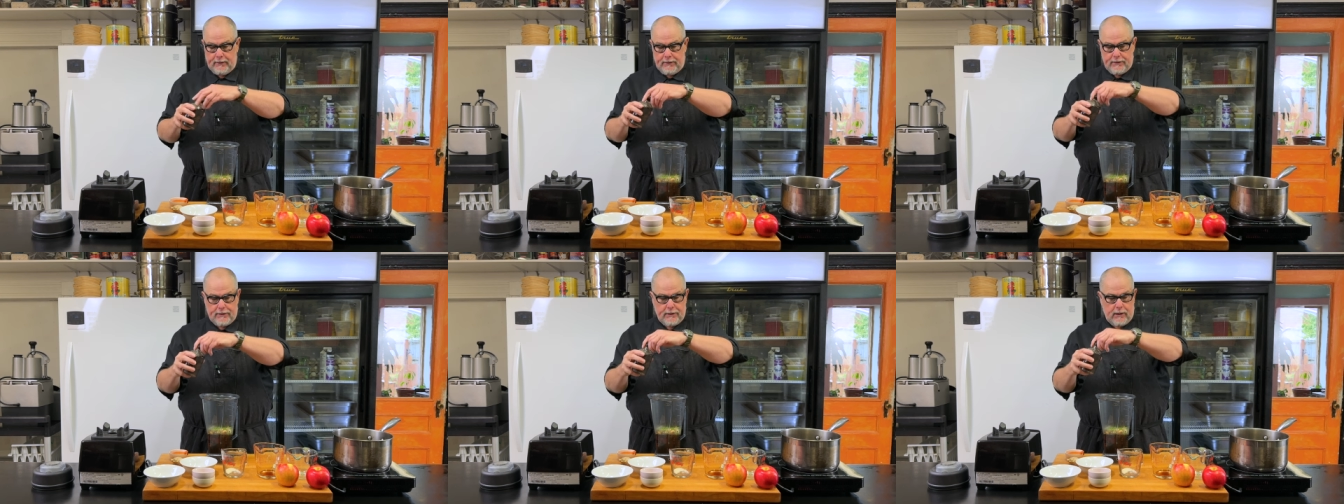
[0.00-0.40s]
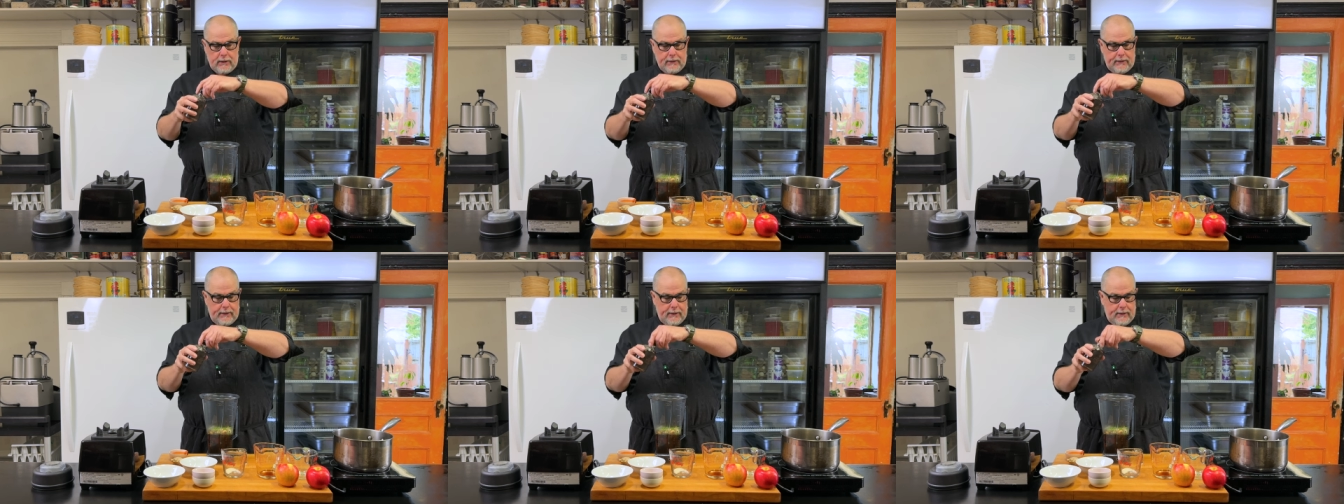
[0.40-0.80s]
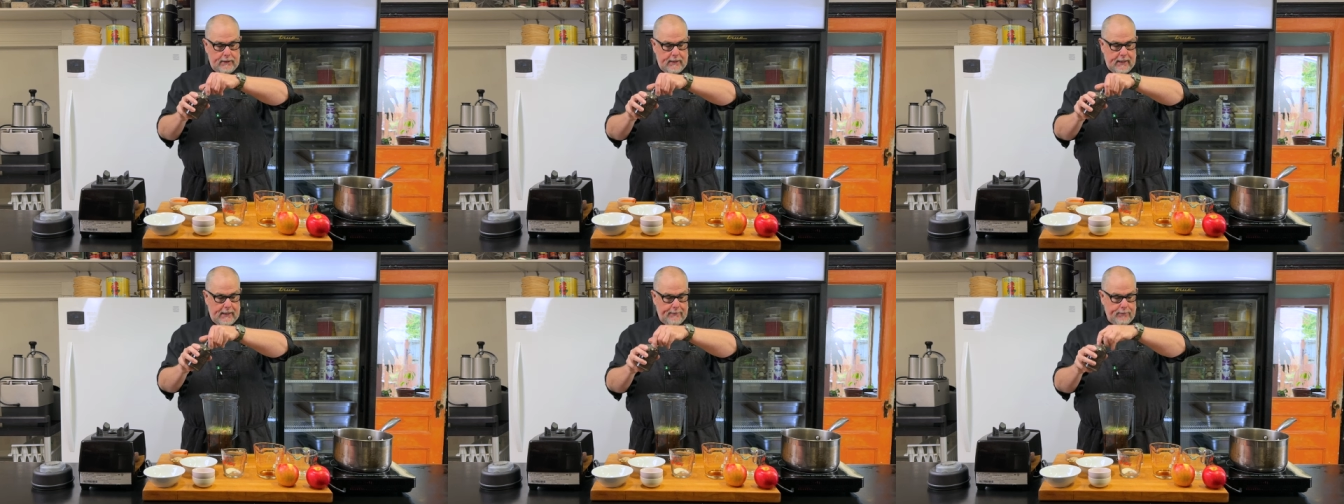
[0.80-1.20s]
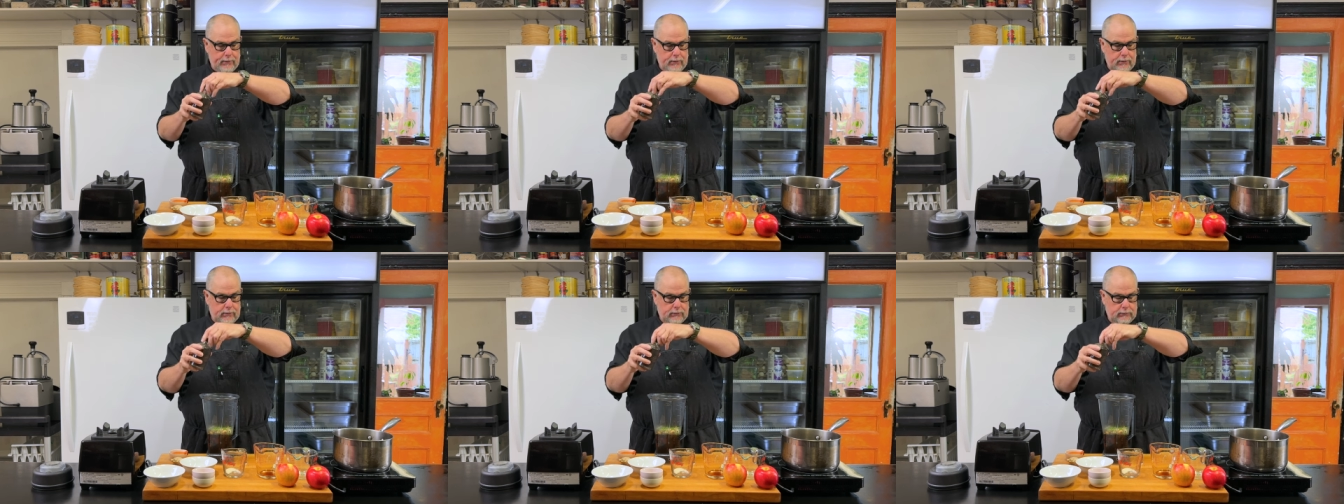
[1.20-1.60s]
solid
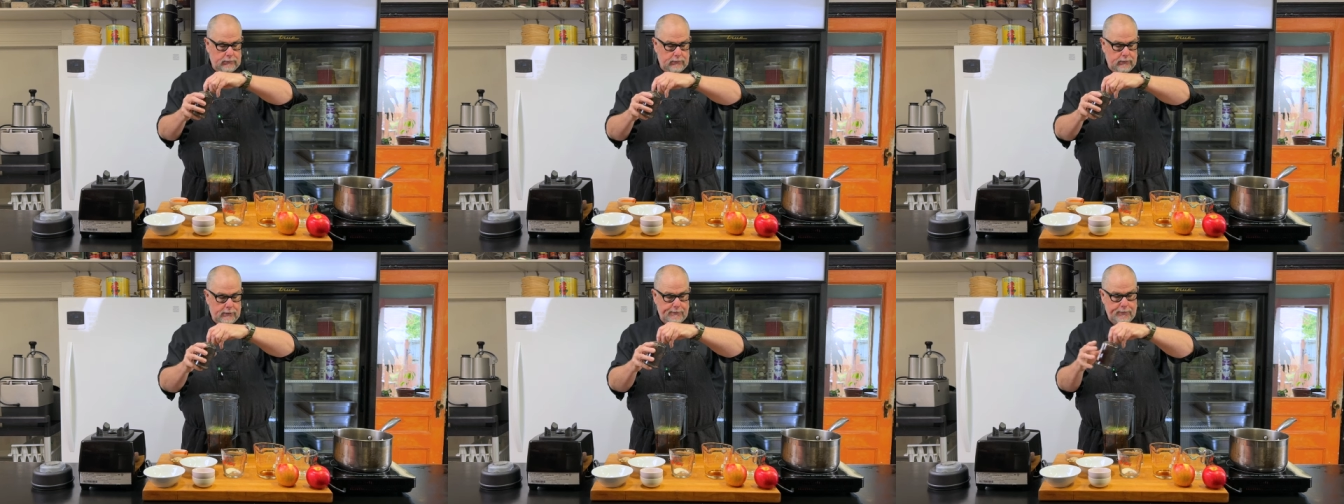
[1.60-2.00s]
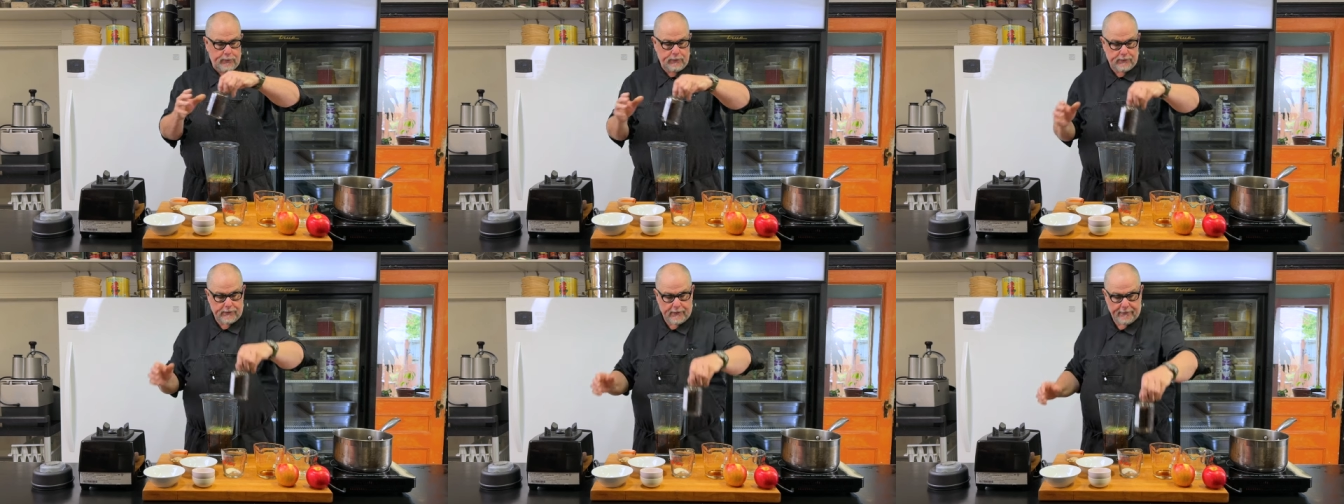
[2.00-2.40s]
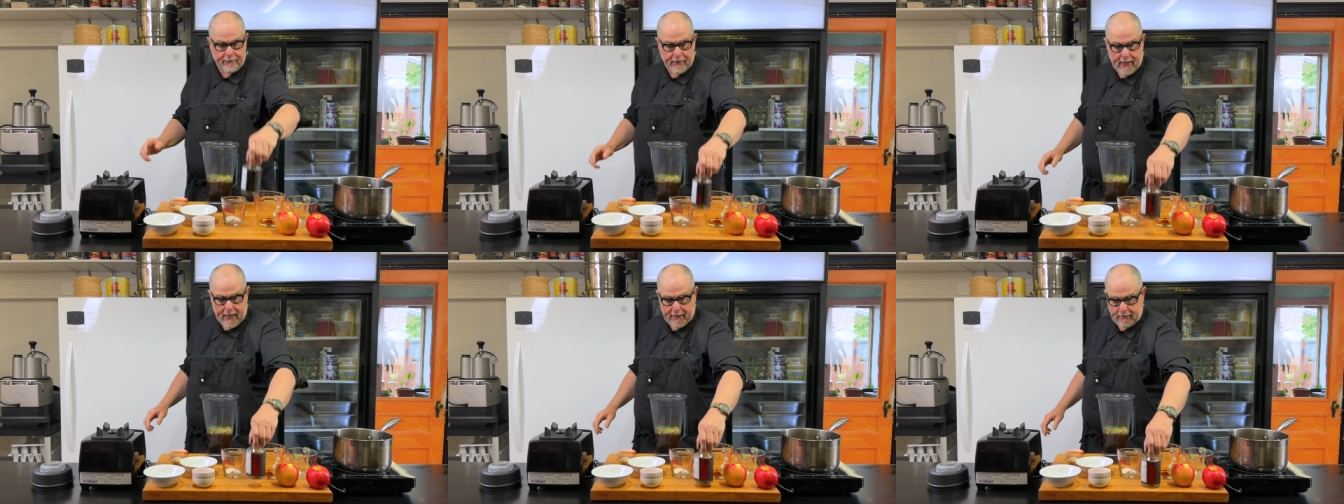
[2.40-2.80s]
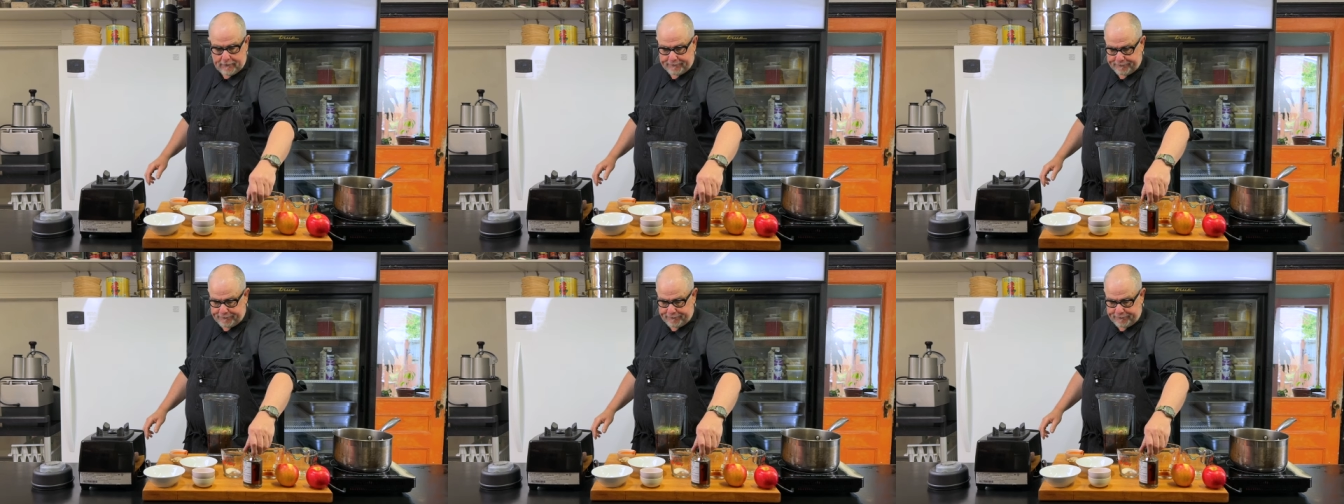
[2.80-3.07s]
tablespoons of that.